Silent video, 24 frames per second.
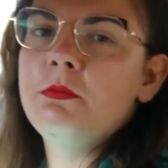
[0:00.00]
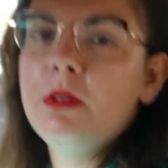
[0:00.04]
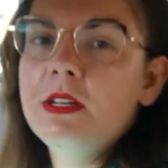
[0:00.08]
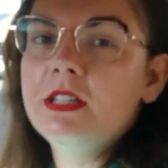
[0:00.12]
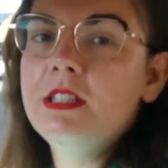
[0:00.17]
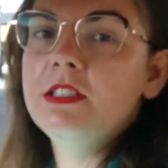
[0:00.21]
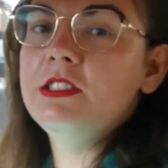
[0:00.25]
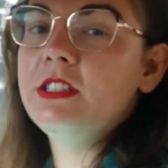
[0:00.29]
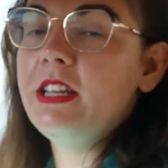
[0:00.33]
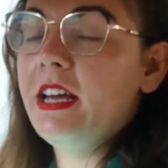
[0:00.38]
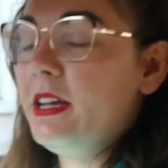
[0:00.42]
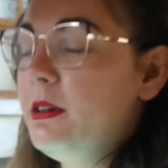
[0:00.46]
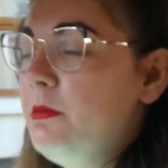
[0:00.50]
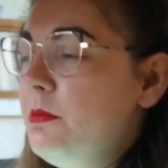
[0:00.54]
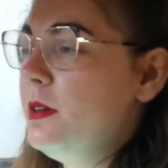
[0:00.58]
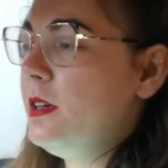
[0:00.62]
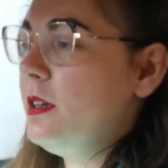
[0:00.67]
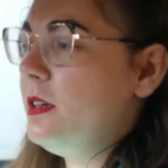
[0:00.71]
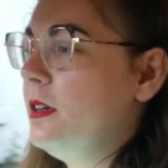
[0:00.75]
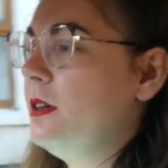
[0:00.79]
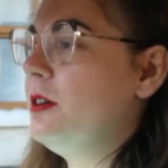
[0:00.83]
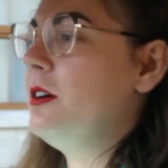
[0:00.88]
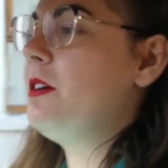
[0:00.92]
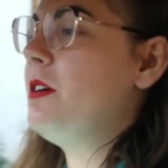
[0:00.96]
me and
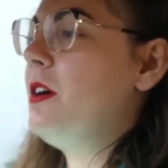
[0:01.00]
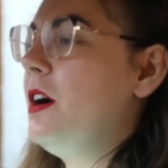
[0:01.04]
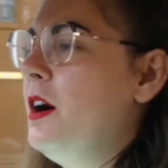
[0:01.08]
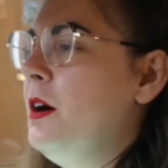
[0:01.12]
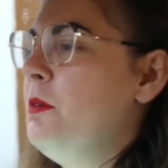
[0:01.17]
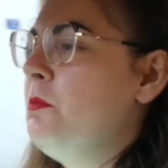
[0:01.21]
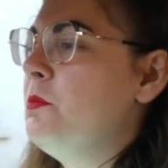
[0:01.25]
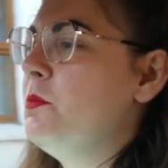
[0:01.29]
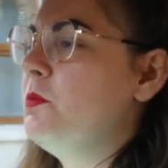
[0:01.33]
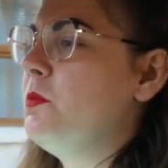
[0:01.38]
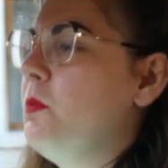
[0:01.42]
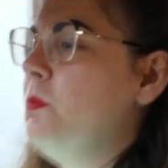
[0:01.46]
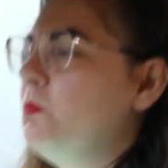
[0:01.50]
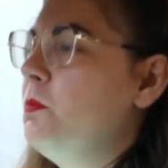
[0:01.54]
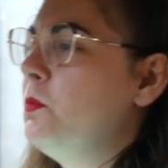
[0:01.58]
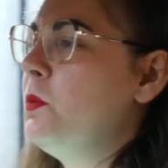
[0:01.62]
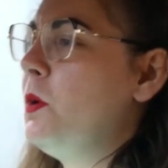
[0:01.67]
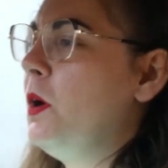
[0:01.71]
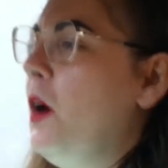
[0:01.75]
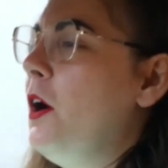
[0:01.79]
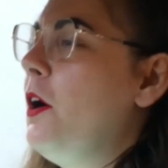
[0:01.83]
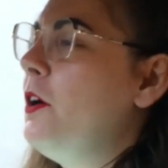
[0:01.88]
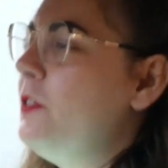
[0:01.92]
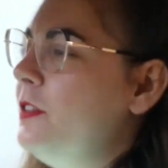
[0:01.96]
Jamie
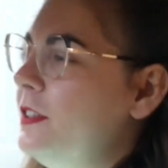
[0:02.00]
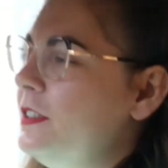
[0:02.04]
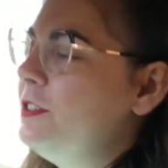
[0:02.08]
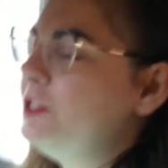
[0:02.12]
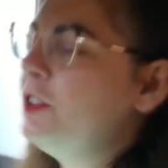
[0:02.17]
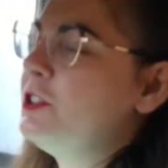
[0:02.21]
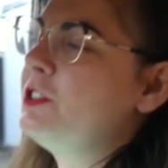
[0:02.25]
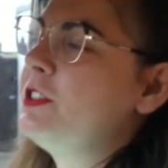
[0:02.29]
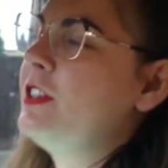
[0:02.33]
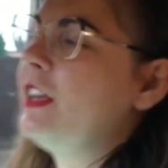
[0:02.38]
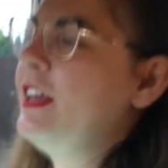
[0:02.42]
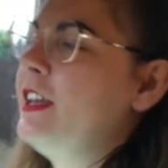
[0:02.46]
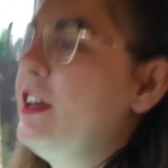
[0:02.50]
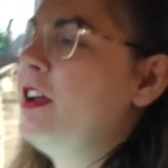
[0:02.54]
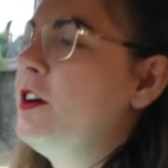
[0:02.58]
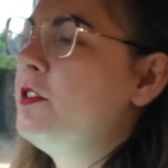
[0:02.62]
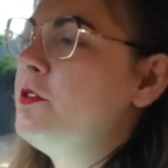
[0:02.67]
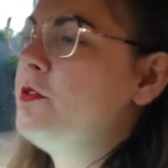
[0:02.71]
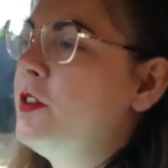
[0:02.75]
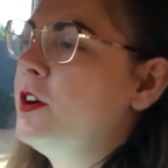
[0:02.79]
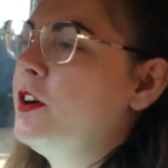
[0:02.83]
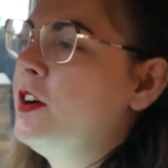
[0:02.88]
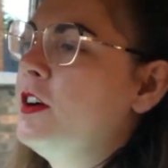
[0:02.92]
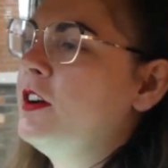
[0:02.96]
were only just getting
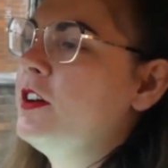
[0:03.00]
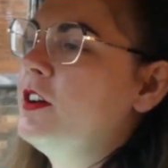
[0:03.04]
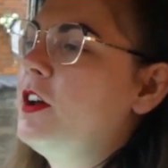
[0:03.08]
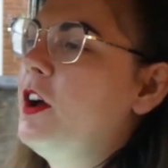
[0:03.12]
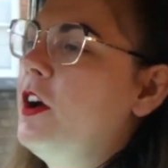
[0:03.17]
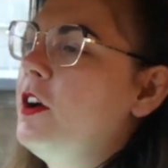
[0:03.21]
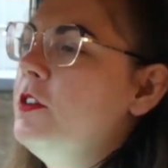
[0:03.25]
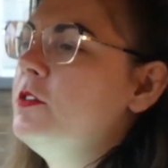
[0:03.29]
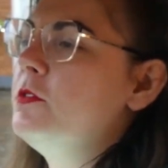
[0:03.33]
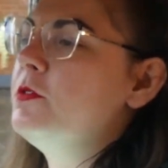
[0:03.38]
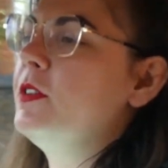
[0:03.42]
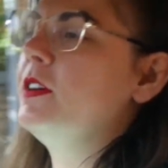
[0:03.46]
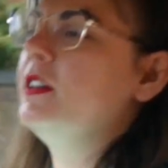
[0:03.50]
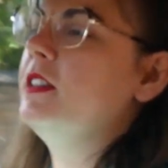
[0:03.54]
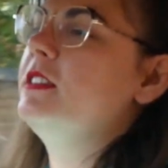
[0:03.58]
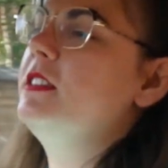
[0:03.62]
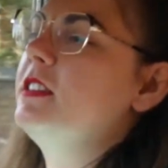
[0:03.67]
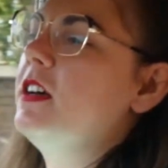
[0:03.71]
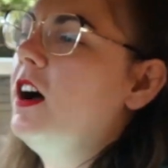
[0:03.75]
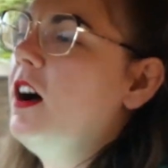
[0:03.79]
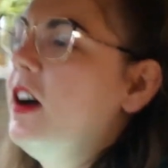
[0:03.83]
over COVID.